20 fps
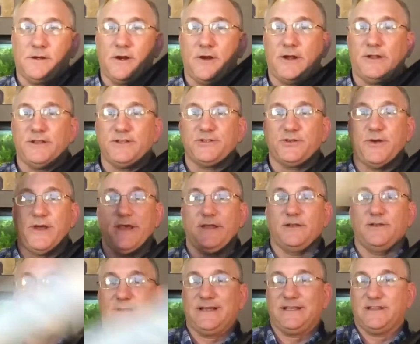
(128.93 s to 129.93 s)
All right, let's go ahead
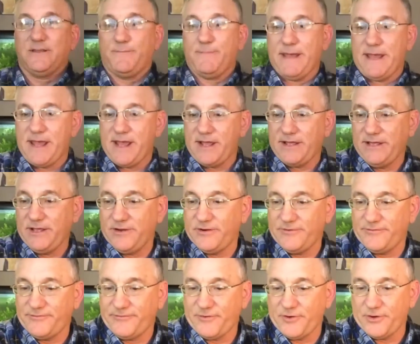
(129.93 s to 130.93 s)
and look at the bag
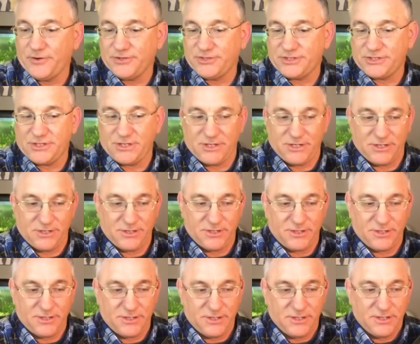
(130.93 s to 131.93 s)
here first
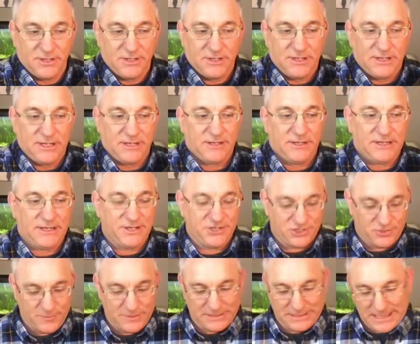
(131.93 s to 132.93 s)
and the
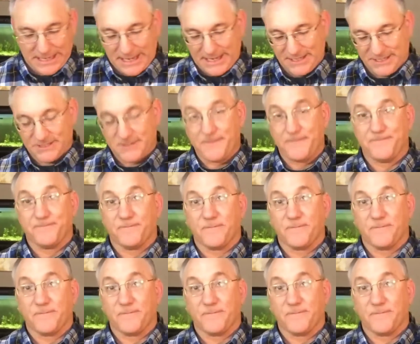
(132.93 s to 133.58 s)
instrument last.